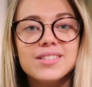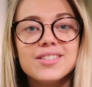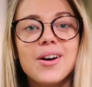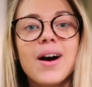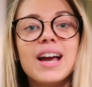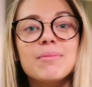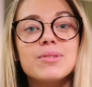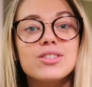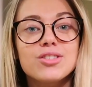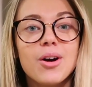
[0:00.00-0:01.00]
so I
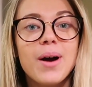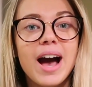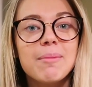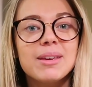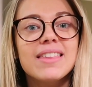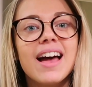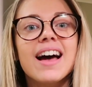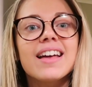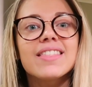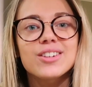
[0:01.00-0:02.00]
am so happy
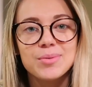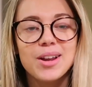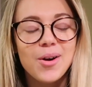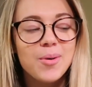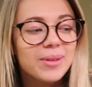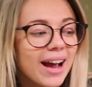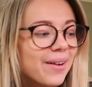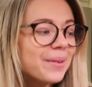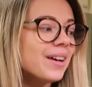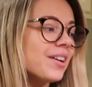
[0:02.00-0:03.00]
that there's one at home now.